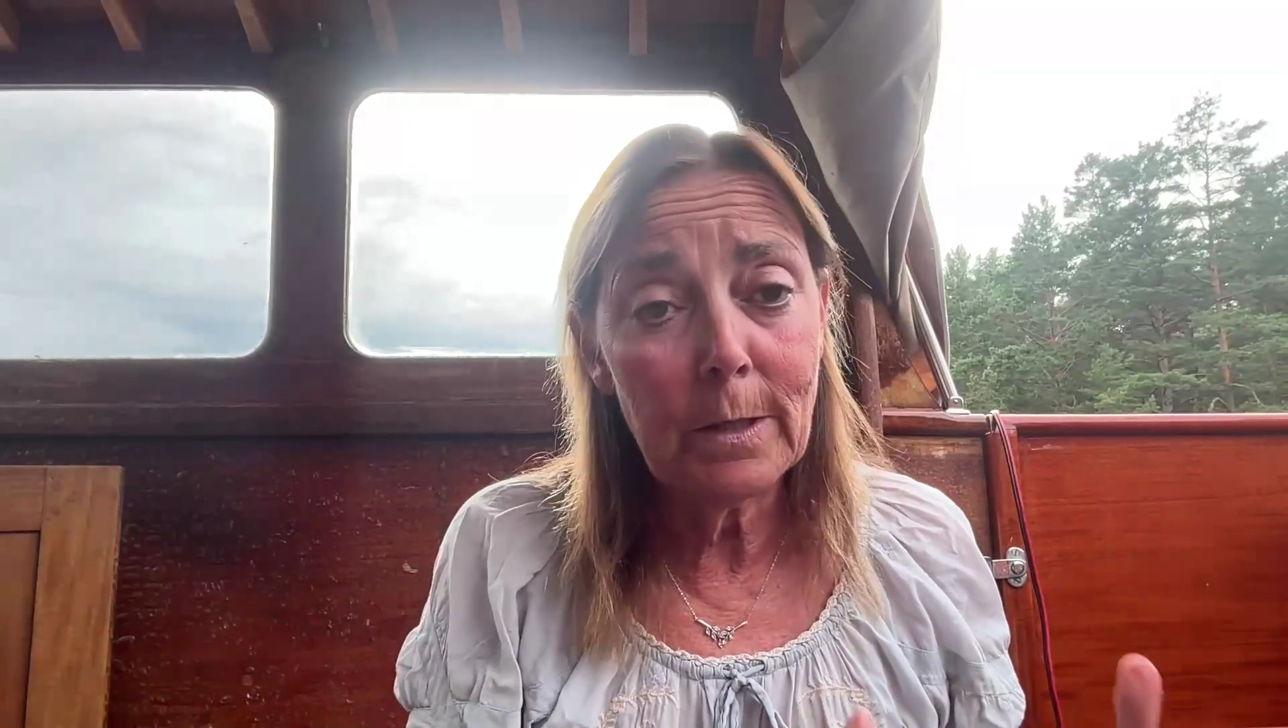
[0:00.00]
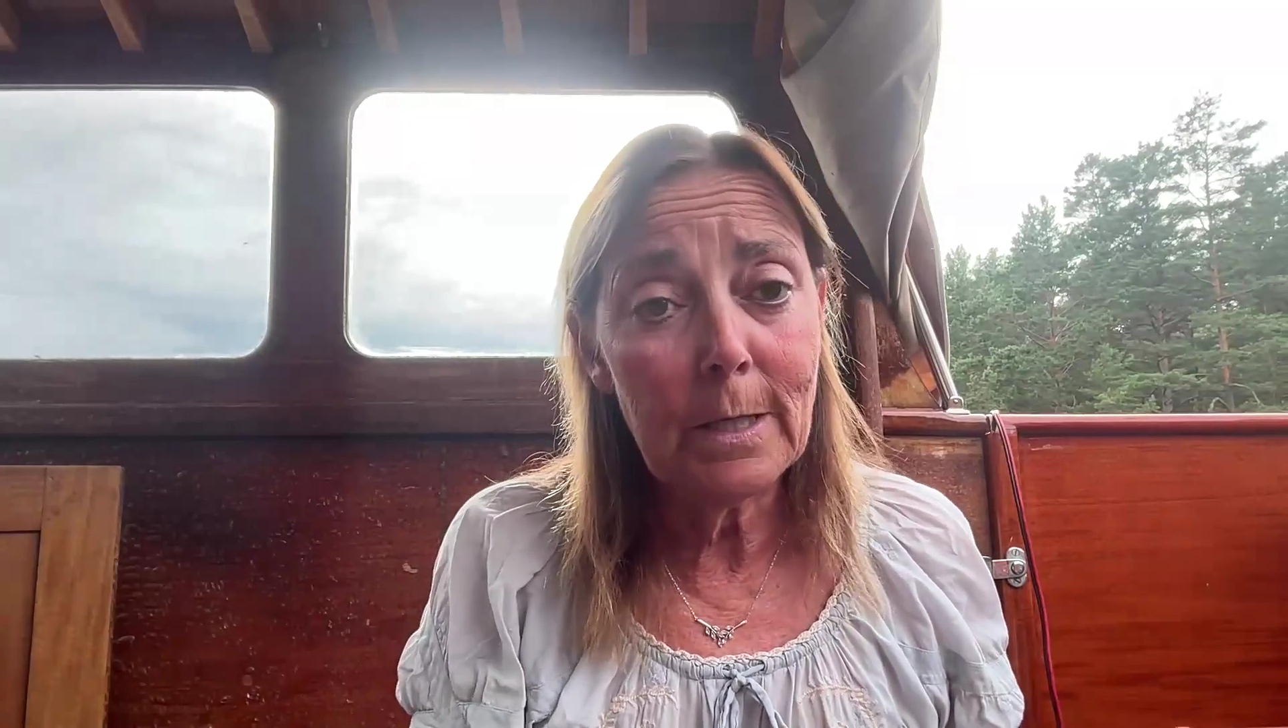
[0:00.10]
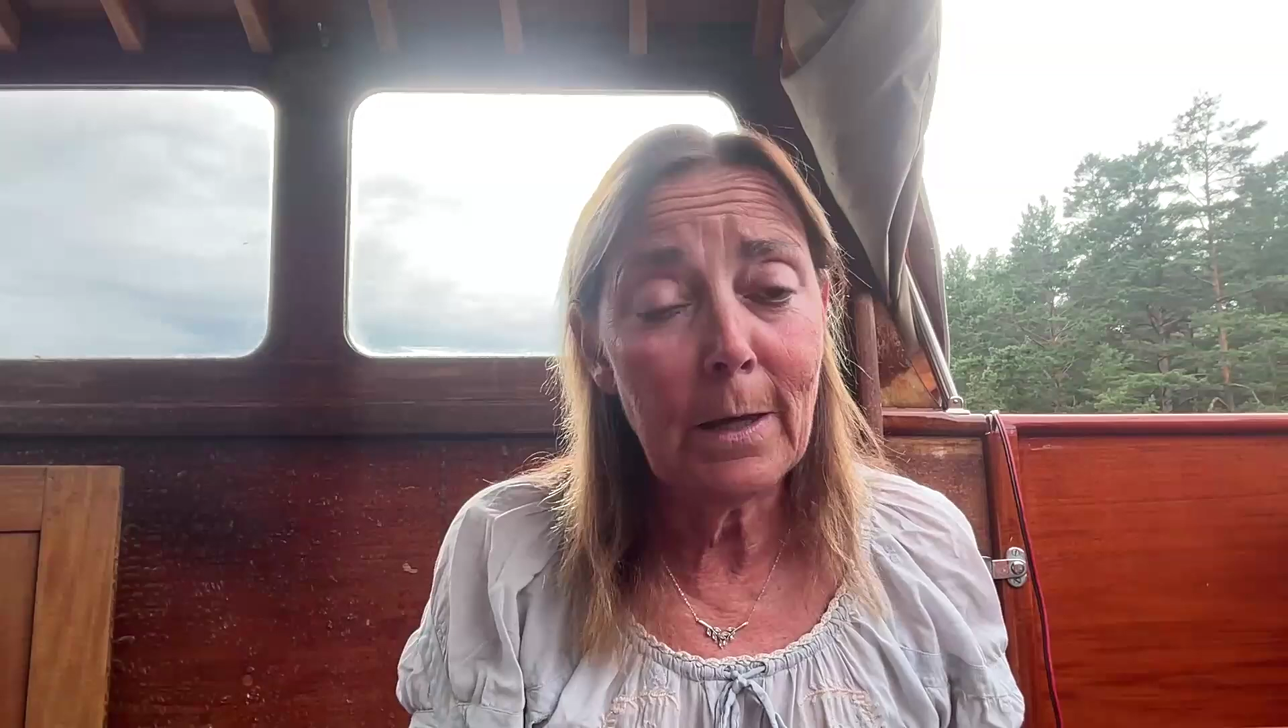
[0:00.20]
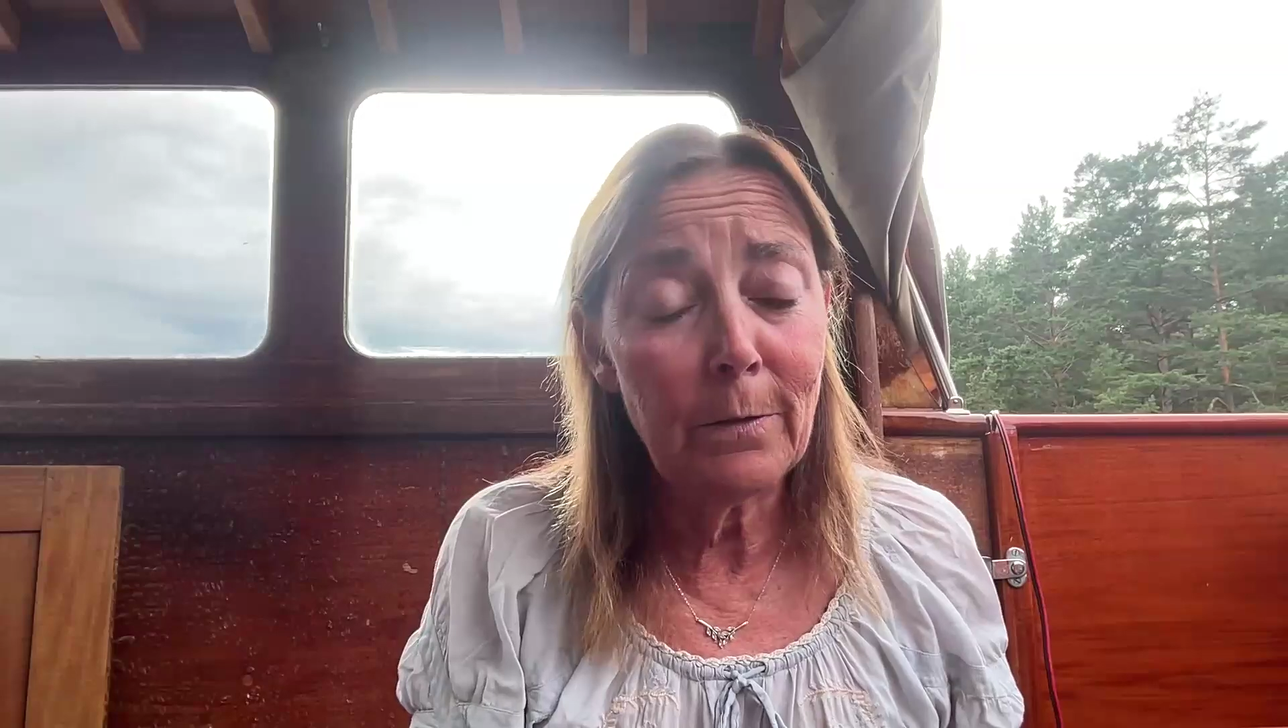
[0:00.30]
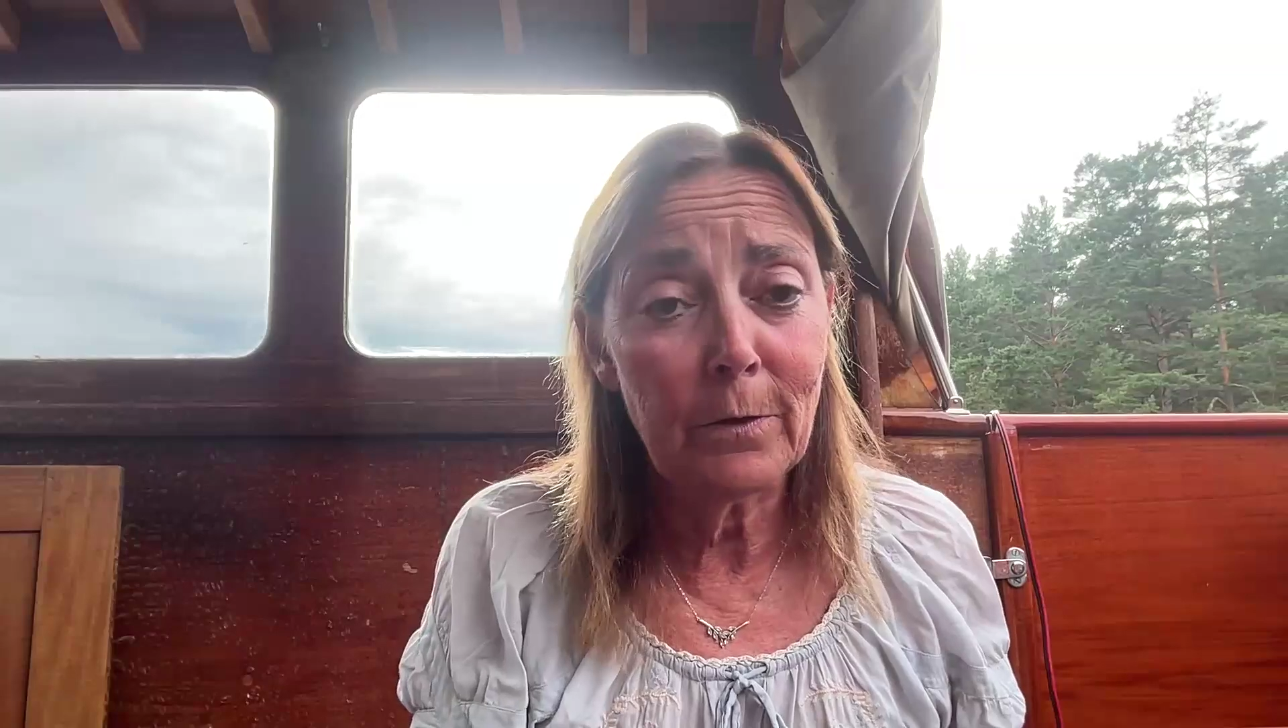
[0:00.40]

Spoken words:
the EN